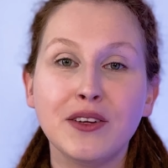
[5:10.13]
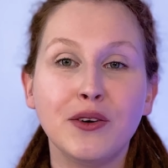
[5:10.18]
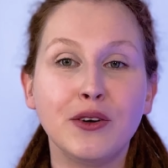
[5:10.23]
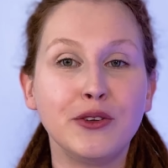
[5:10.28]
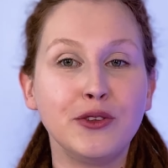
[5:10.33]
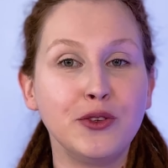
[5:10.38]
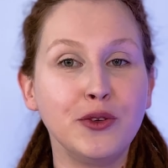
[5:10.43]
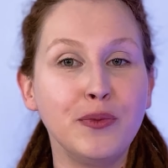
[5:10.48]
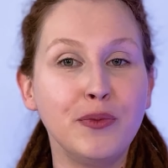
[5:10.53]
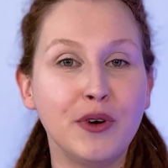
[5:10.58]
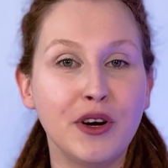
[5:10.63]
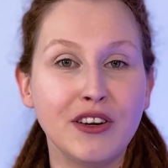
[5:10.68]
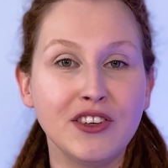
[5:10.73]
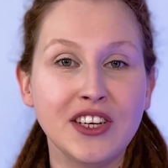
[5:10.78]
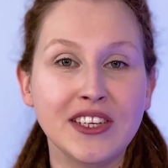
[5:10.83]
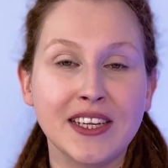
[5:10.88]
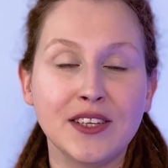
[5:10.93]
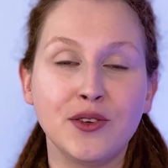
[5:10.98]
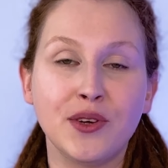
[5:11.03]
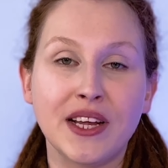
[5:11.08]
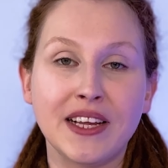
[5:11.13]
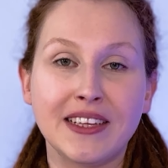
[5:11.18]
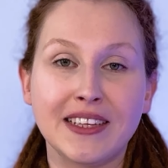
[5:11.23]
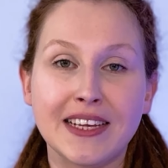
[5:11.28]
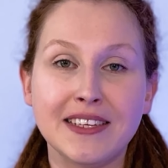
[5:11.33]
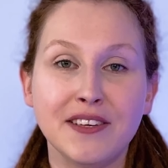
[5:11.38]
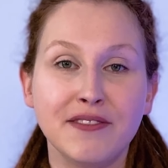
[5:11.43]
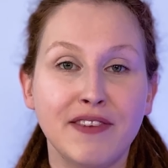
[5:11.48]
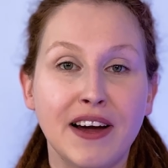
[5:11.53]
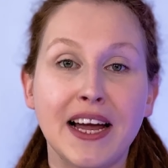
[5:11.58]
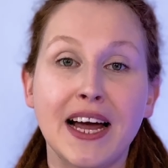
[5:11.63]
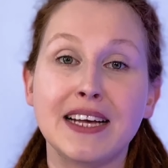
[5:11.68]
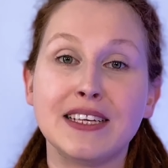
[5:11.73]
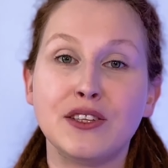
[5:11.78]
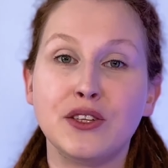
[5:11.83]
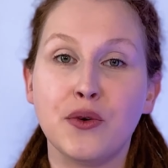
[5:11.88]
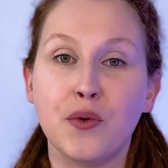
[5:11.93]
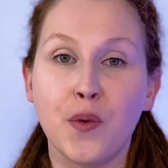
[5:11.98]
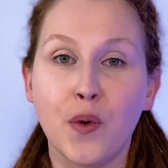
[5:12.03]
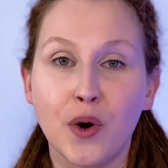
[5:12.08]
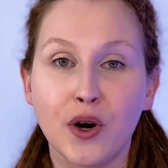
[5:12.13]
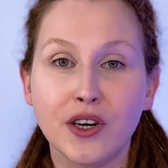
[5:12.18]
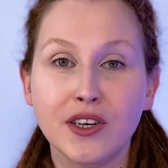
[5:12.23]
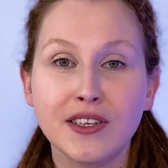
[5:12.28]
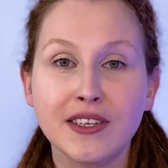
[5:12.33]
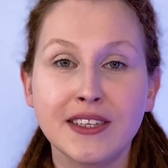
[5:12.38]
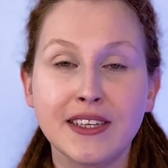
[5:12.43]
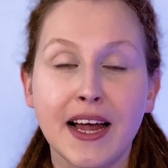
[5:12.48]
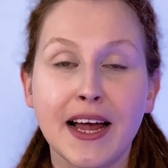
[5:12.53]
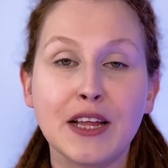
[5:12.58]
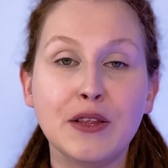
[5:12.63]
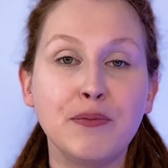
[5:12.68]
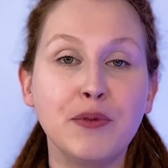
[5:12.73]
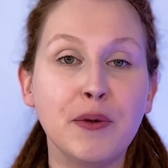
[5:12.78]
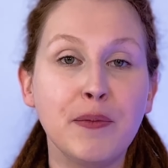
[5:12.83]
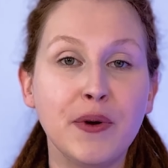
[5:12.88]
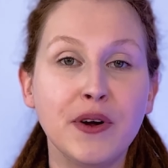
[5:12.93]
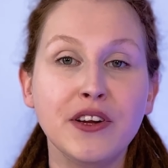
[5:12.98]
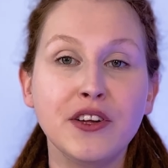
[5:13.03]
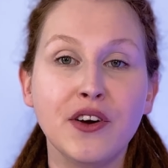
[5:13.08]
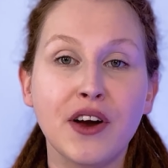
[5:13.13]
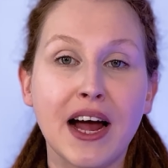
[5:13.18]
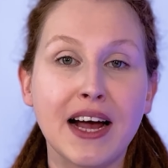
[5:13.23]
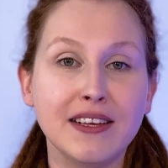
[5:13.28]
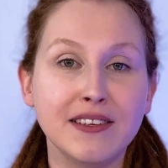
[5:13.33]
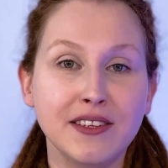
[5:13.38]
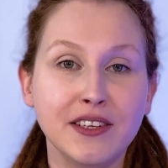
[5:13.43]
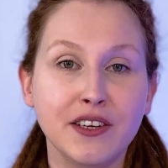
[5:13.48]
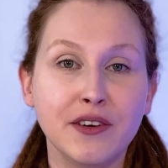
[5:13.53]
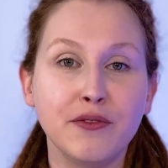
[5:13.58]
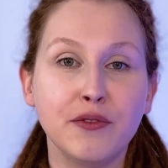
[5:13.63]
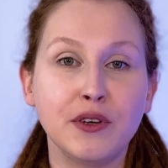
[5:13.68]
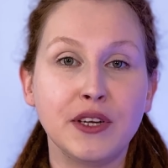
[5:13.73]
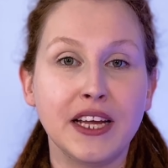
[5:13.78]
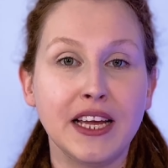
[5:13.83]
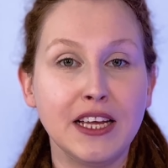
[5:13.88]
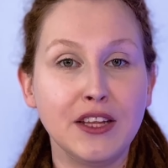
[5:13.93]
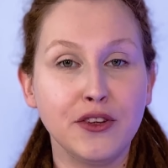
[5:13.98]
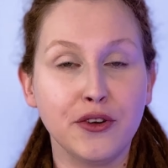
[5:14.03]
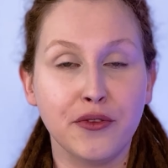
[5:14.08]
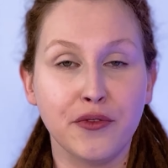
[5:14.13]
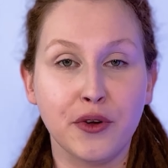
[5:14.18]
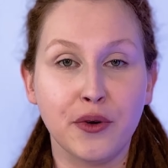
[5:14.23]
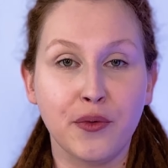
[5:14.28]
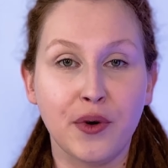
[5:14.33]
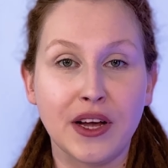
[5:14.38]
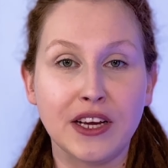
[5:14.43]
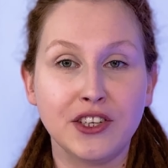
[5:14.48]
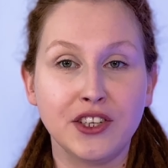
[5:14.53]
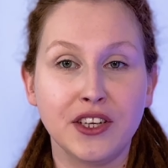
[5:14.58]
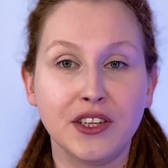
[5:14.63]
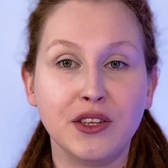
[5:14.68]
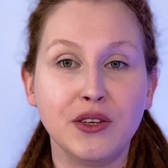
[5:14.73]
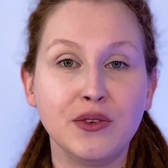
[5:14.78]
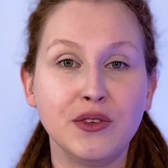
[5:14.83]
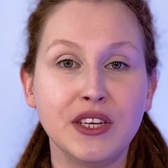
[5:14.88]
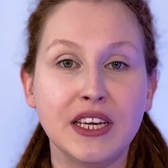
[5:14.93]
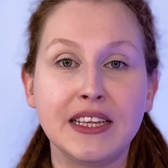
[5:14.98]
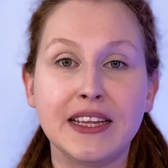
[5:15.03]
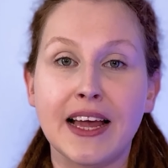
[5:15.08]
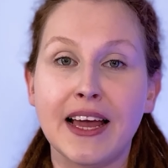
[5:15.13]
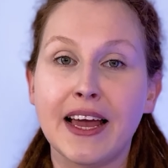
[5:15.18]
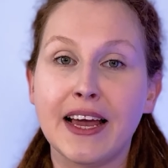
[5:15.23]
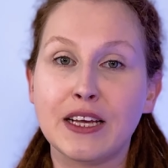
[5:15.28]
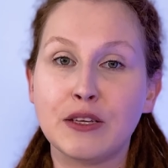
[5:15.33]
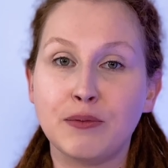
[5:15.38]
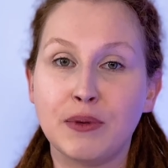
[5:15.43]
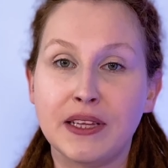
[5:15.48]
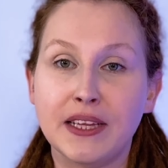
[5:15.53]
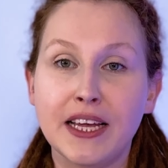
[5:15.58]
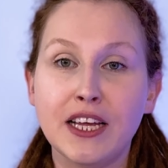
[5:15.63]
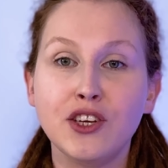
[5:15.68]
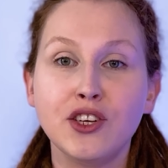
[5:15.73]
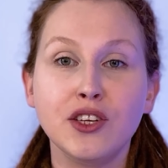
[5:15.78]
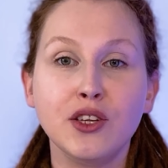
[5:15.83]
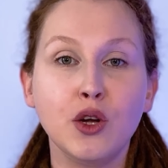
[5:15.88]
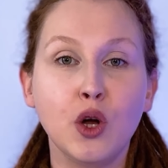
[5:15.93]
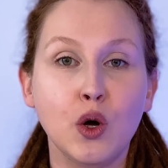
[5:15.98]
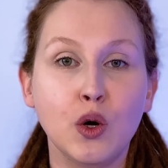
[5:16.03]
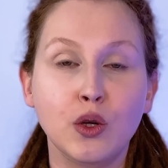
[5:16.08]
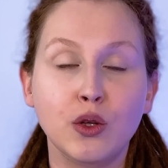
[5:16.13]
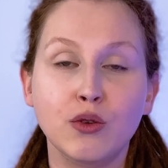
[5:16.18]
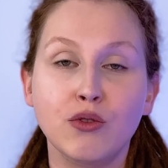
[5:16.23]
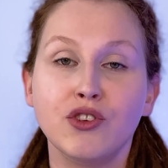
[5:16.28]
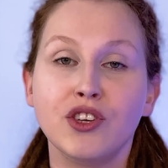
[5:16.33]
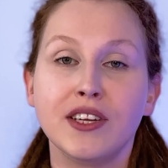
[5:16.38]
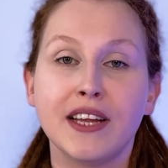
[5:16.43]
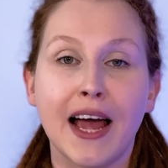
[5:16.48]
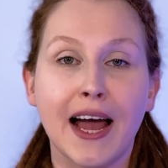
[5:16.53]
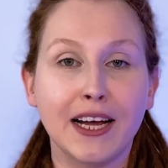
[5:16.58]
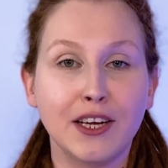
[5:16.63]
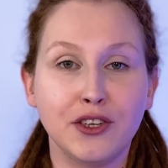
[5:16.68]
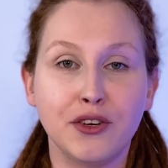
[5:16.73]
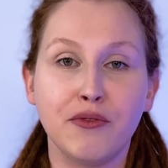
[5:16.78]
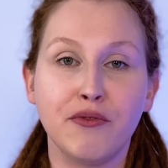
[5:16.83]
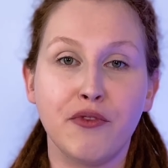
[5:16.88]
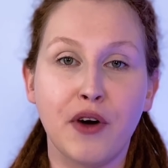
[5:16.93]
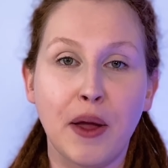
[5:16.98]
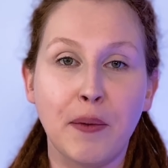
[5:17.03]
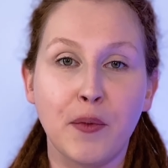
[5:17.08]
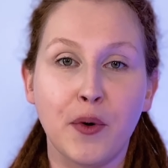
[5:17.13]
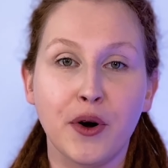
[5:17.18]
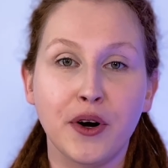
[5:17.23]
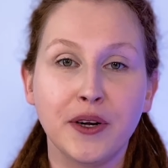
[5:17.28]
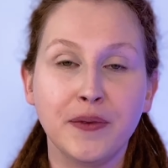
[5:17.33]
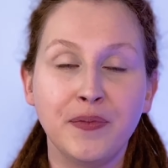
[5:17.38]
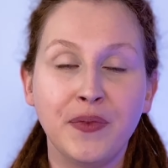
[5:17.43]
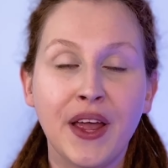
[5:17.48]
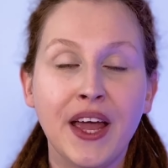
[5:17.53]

or 2 projects that you can classify as the worst and prepare your answer for the interview question using the explanation, conclusion, action framework.